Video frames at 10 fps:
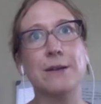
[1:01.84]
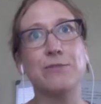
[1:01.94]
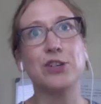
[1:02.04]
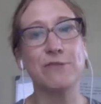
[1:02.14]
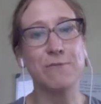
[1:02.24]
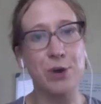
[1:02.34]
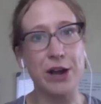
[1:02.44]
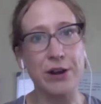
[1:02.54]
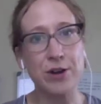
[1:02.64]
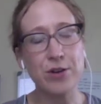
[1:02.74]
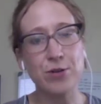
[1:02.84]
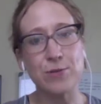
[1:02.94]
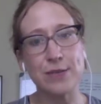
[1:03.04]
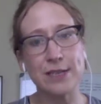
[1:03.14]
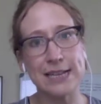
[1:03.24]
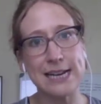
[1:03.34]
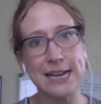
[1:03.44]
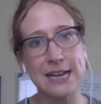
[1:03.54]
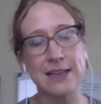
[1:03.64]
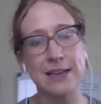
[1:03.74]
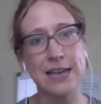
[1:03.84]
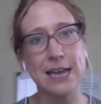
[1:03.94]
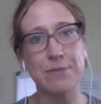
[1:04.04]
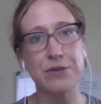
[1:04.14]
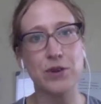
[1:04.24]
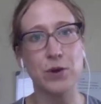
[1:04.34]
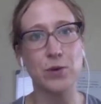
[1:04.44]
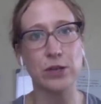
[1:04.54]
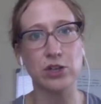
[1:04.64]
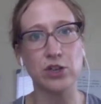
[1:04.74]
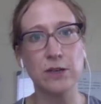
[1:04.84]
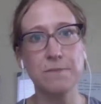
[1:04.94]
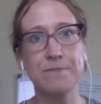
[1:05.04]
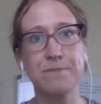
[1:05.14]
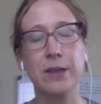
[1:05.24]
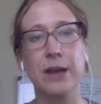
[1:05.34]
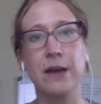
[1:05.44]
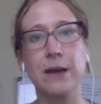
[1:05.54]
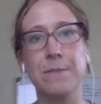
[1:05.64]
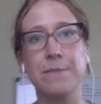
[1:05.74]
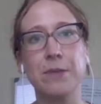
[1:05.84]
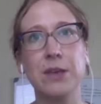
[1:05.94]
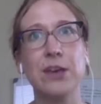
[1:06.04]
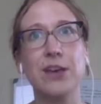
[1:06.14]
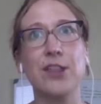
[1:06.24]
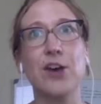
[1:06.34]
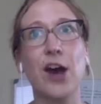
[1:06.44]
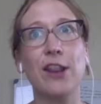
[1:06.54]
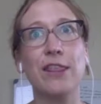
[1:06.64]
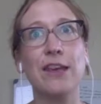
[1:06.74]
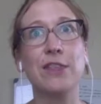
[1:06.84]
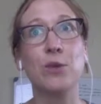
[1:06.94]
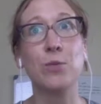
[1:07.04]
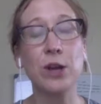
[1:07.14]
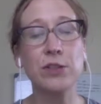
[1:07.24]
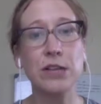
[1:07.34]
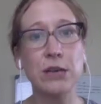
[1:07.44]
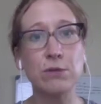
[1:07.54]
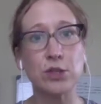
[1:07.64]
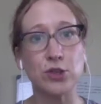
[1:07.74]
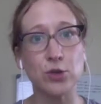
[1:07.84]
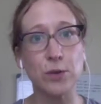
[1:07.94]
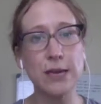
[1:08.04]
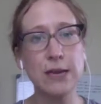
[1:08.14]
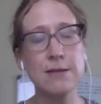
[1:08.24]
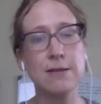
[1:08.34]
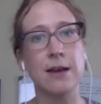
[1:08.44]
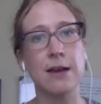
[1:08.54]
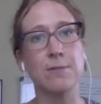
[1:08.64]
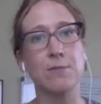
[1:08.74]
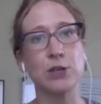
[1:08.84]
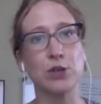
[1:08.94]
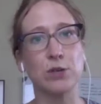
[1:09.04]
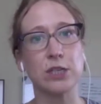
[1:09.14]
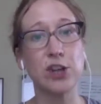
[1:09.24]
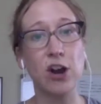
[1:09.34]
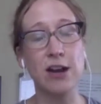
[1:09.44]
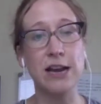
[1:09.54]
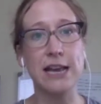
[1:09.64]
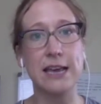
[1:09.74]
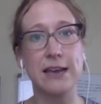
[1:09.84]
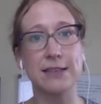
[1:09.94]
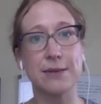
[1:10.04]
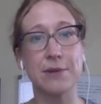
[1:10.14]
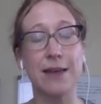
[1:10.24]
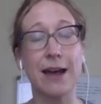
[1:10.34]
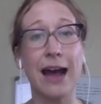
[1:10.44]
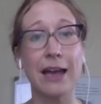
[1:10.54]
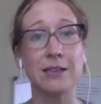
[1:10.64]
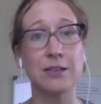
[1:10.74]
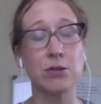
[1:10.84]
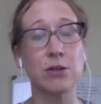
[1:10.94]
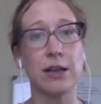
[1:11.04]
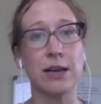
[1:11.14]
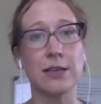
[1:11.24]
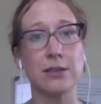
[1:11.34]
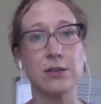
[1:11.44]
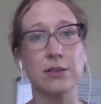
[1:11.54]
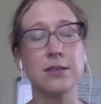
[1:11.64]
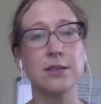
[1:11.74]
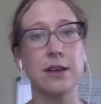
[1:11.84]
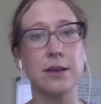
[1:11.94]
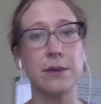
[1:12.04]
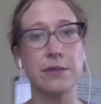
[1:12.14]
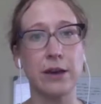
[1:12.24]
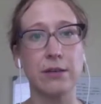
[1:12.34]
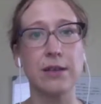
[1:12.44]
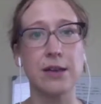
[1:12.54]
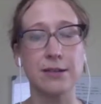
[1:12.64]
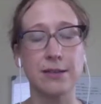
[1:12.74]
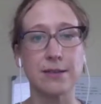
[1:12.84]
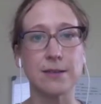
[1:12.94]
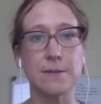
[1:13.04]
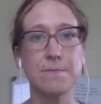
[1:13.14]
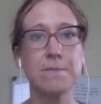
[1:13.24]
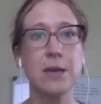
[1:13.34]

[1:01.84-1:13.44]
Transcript: Jeff Brenner, who was leading the Camden Coalition, thought that the work that he was doing, which was targeting some of the highest utilizers in the healthcare system